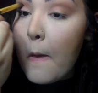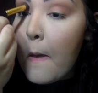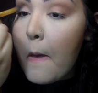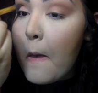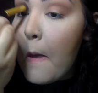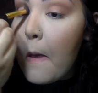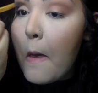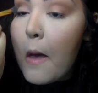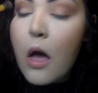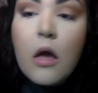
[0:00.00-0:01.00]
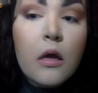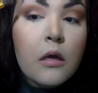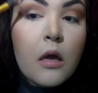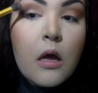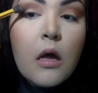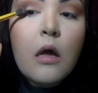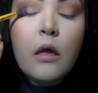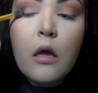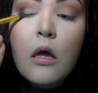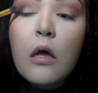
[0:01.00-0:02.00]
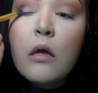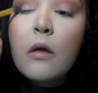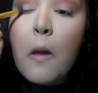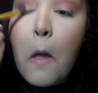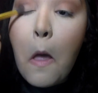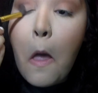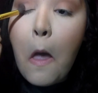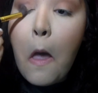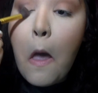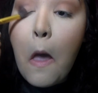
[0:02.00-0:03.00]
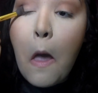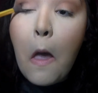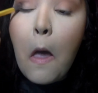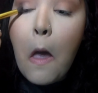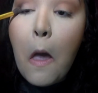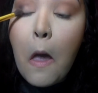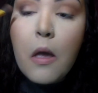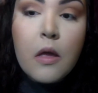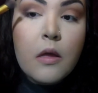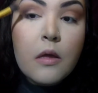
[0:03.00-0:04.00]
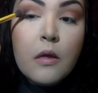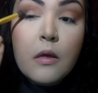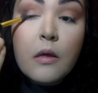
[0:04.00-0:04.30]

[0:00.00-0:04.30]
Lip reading: give it some shadow, and then you just want to blend it thoroughly to give it a nice gradient.